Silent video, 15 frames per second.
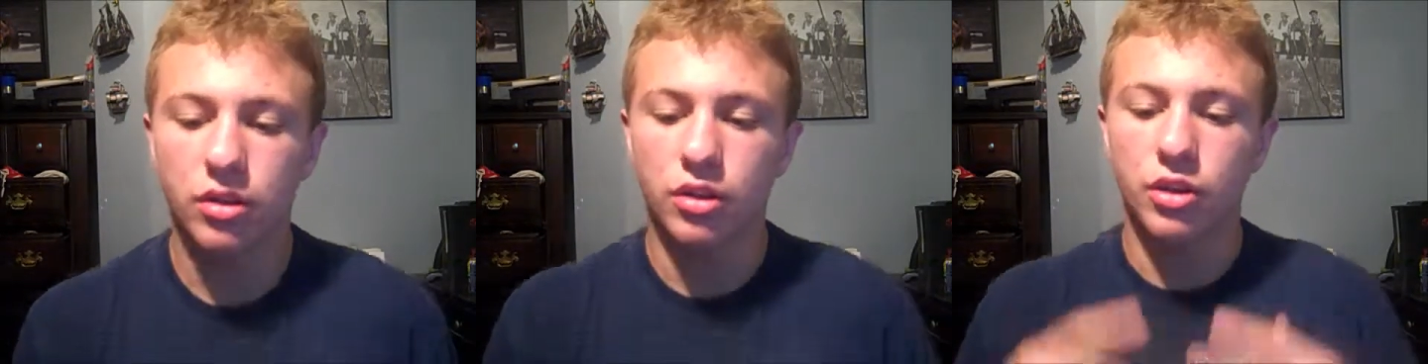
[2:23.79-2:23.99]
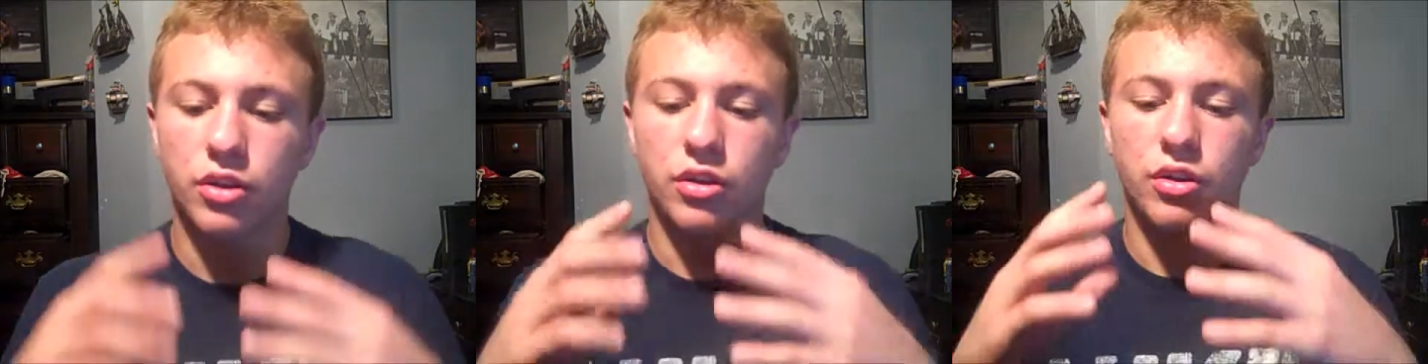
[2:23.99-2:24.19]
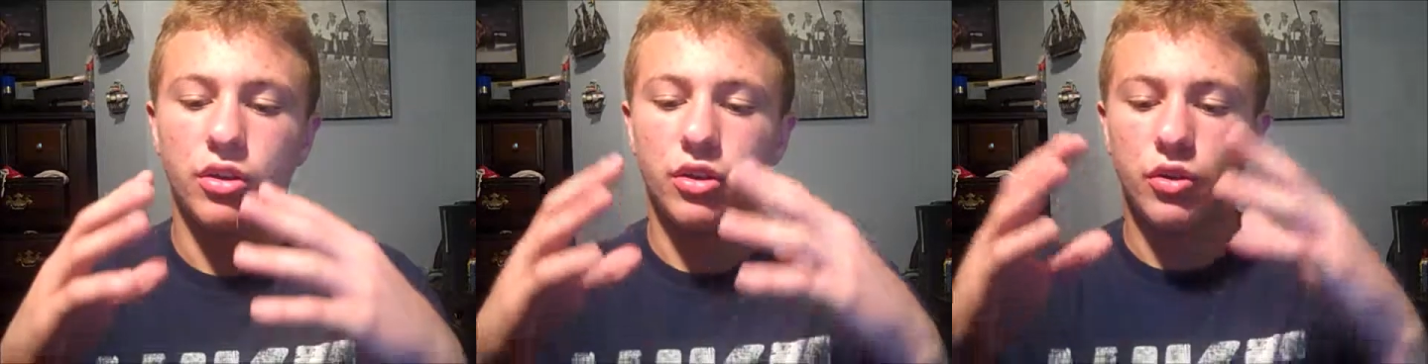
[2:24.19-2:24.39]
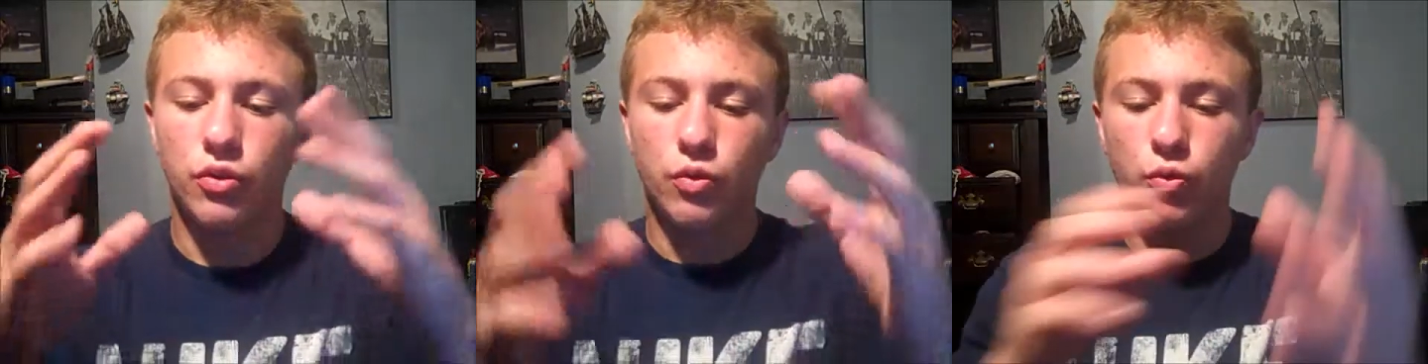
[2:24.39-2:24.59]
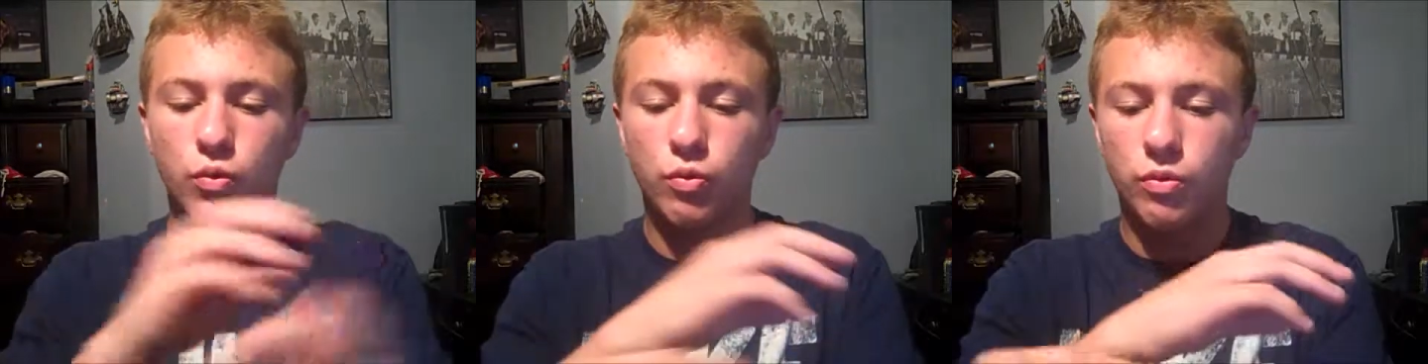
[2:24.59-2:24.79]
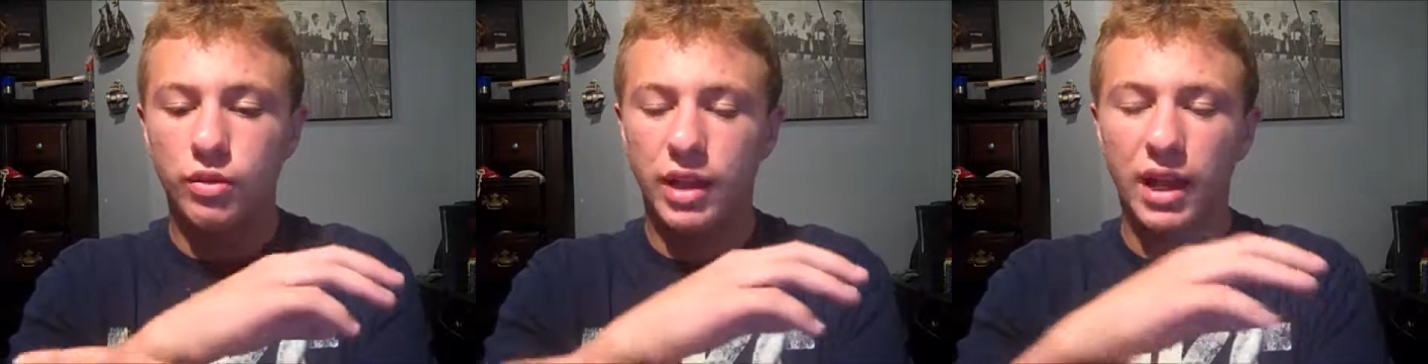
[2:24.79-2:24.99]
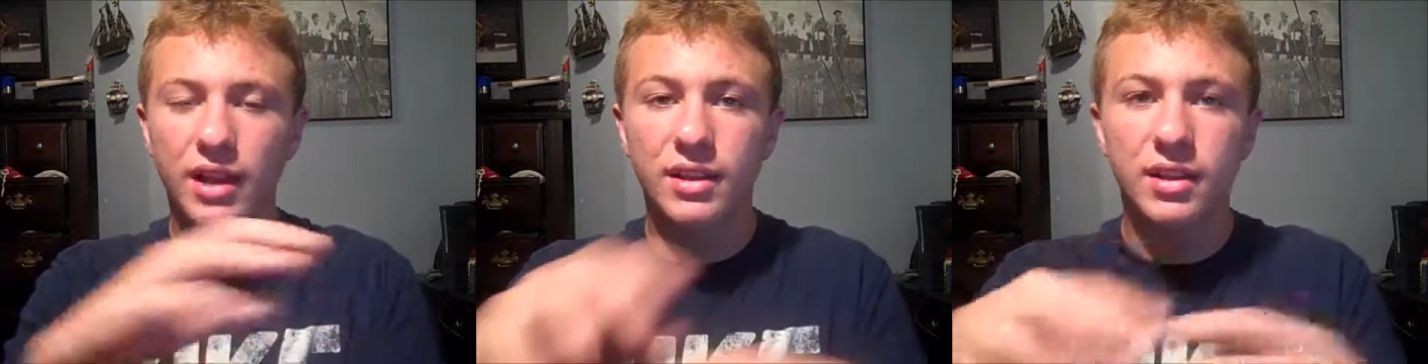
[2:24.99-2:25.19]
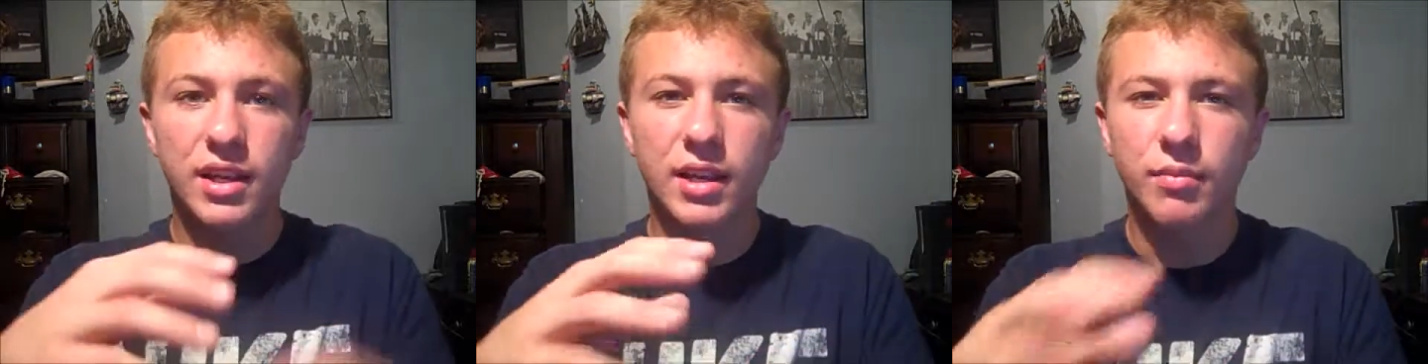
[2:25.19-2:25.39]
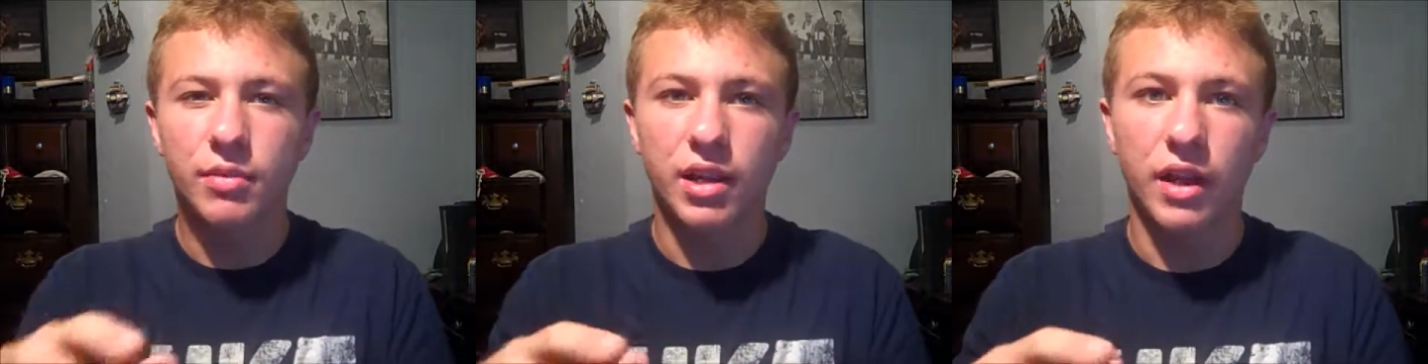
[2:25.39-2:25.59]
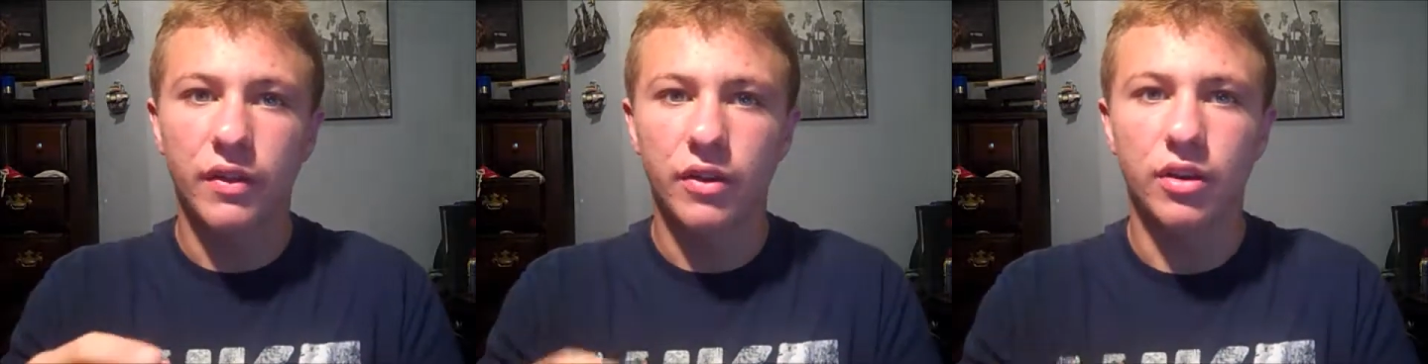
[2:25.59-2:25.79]
a team
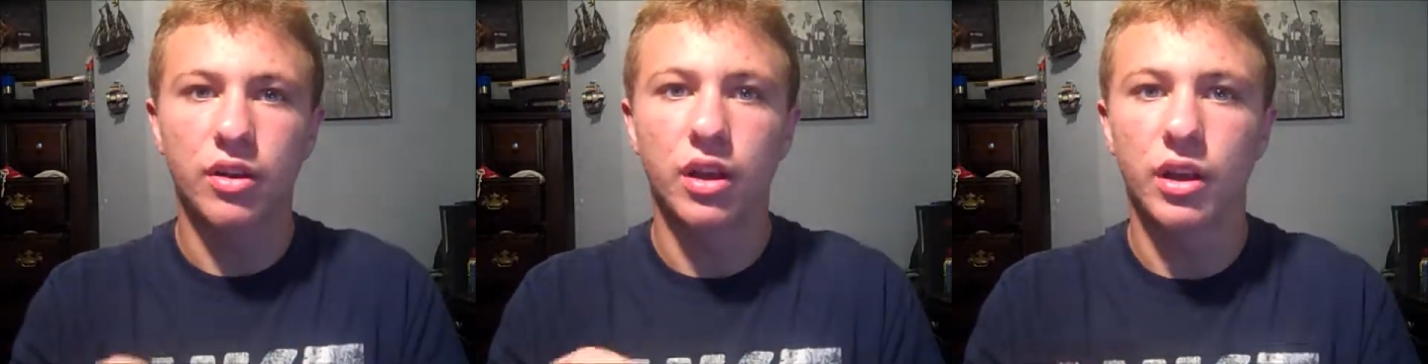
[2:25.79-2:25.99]
together,